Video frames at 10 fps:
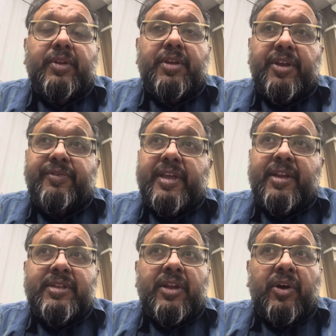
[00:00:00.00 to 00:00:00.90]
if there
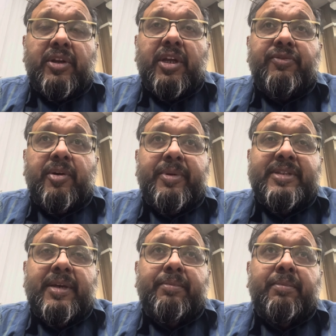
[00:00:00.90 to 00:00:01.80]
is a non-conformance,
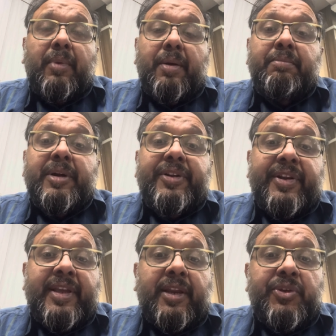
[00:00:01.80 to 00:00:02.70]
some
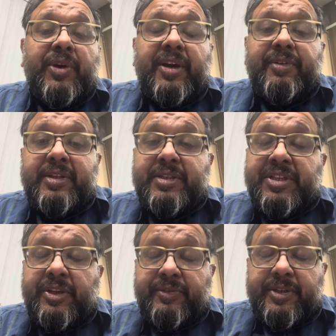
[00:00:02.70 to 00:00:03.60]
material you have
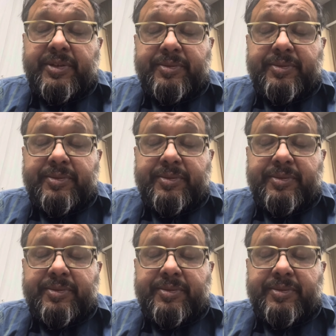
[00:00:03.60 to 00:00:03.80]
received